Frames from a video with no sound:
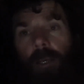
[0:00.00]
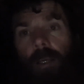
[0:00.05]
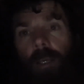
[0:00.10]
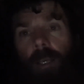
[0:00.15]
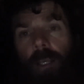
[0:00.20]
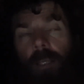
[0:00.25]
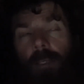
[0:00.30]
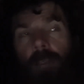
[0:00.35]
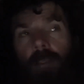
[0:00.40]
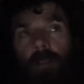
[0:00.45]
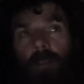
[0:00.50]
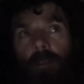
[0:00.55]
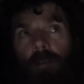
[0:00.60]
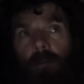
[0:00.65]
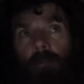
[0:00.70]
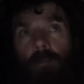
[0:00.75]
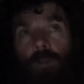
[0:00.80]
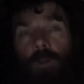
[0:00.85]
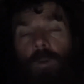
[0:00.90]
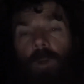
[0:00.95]

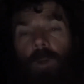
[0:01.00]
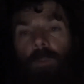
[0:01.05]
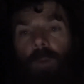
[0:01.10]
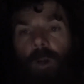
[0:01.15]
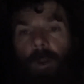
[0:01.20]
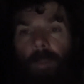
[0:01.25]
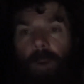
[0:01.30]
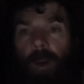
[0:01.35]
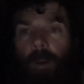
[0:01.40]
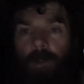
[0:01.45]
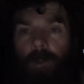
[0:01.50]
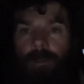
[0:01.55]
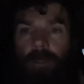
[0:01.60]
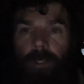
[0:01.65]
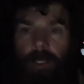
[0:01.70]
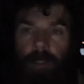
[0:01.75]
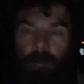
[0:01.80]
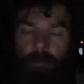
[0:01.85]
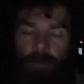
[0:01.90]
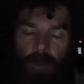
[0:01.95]
into doing my
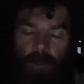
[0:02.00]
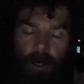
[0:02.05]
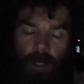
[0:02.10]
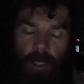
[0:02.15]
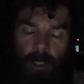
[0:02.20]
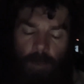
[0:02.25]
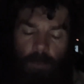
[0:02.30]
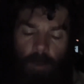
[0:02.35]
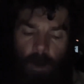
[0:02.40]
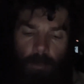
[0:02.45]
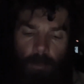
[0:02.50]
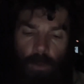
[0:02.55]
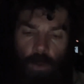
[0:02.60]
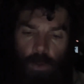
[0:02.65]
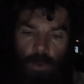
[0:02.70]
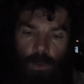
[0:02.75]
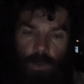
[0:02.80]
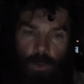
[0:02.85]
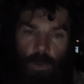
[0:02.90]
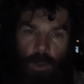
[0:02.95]
poetry, trying to get my book
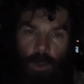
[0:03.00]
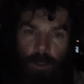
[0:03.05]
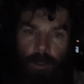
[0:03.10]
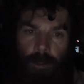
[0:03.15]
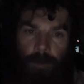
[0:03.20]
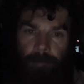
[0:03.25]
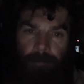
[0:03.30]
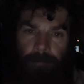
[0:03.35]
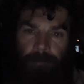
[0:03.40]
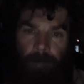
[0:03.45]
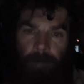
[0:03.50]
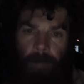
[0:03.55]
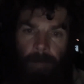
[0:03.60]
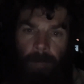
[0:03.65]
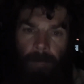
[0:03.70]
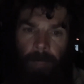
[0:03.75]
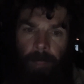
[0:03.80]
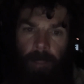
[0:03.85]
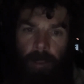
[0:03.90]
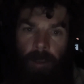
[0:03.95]
sorted.
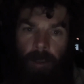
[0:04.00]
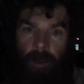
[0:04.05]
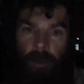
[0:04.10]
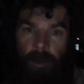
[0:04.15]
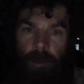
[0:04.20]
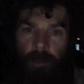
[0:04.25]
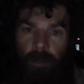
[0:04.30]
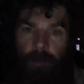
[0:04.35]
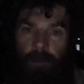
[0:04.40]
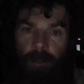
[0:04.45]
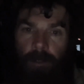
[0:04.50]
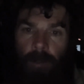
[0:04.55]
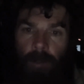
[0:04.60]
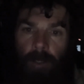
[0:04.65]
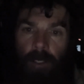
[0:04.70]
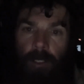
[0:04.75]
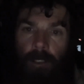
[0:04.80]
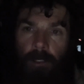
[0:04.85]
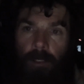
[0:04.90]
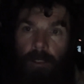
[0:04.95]
So
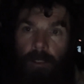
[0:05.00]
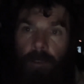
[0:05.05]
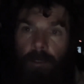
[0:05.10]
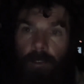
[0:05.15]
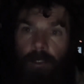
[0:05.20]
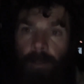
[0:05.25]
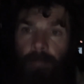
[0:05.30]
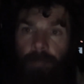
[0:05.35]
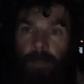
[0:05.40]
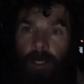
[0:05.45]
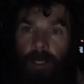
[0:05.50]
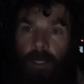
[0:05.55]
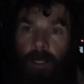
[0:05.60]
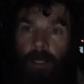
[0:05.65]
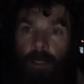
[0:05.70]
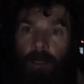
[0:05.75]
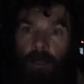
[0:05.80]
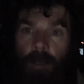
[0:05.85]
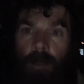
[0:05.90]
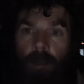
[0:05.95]
here's a little
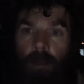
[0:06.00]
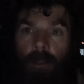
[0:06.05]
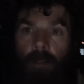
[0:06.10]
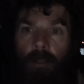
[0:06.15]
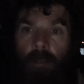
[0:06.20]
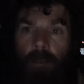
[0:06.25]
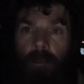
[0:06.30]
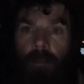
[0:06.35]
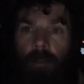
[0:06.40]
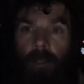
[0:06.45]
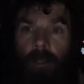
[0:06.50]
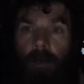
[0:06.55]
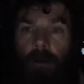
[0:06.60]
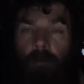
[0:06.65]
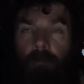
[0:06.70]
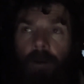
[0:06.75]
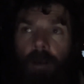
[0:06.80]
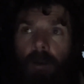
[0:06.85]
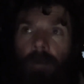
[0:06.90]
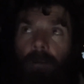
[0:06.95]
something that I
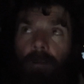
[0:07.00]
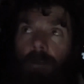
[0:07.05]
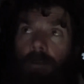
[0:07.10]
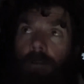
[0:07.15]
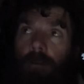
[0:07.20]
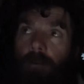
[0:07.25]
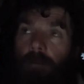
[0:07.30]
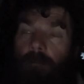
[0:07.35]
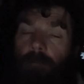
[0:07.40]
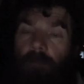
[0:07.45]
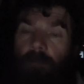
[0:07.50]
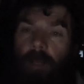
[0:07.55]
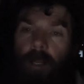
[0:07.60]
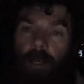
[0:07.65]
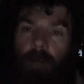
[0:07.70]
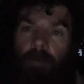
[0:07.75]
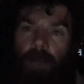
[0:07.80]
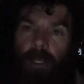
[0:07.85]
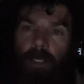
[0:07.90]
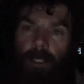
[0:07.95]
wrote
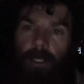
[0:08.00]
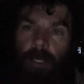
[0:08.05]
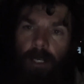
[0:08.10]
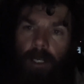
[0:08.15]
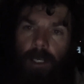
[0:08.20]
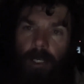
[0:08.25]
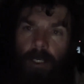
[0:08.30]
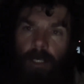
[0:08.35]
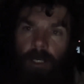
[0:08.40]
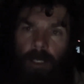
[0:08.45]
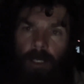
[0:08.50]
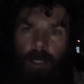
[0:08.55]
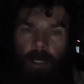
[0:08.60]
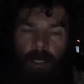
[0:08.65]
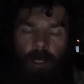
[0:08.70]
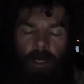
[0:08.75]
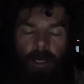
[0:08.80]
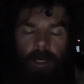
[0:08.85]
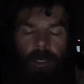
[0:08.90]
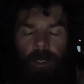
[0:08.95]
fairly recently.
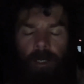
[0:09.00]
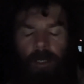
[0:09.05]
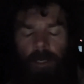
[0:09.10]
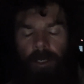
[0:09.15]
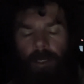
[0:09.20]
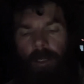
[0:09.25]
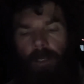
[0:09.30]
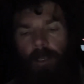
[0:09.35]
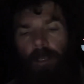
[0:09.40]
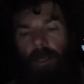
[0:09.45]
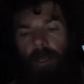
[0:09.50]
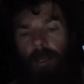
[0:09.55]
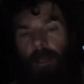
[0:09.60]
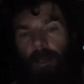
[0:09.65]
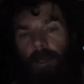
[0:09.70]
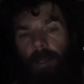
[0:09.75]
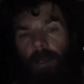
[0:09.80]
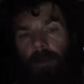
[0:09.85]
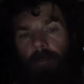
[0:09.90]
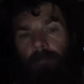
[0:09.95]

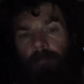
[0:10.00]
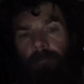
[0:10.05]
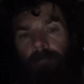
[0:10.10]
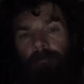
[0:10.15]
Lots